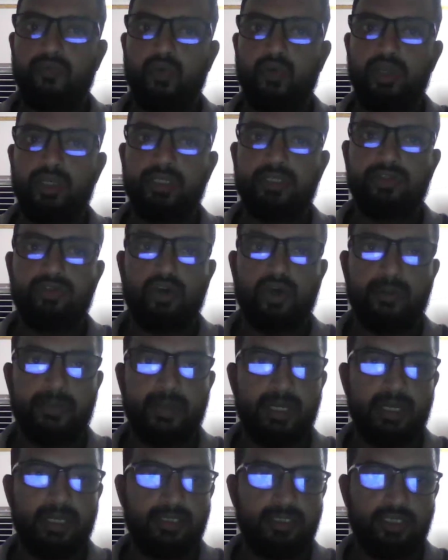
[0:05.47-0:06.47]
what is
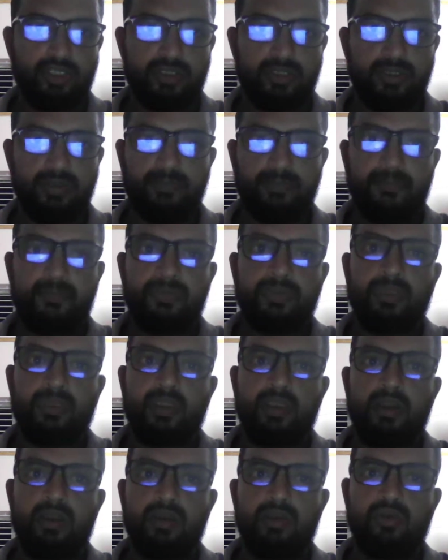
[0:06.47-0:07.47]
normalization?
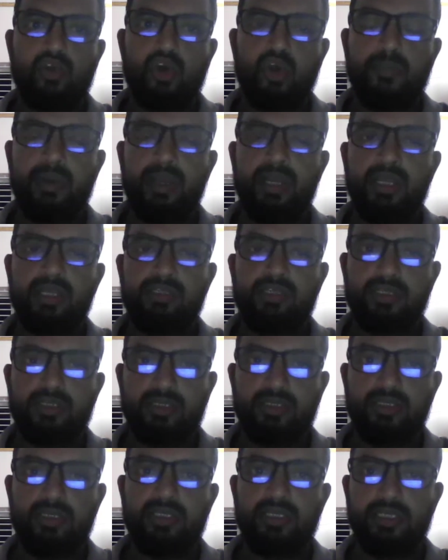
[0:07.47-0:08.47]

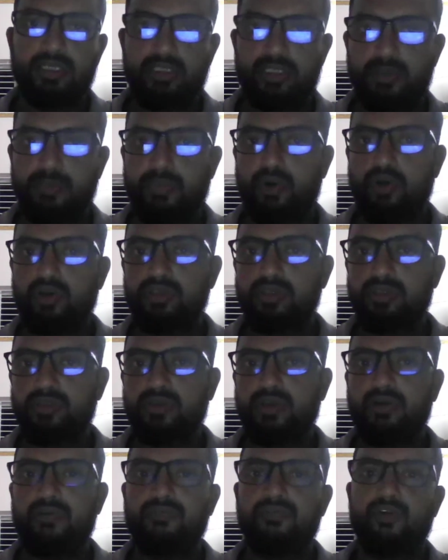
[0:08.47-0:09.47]
Normalization is the
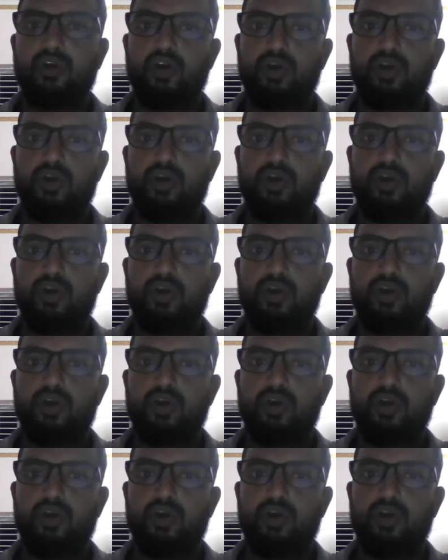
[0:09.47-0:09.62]
process of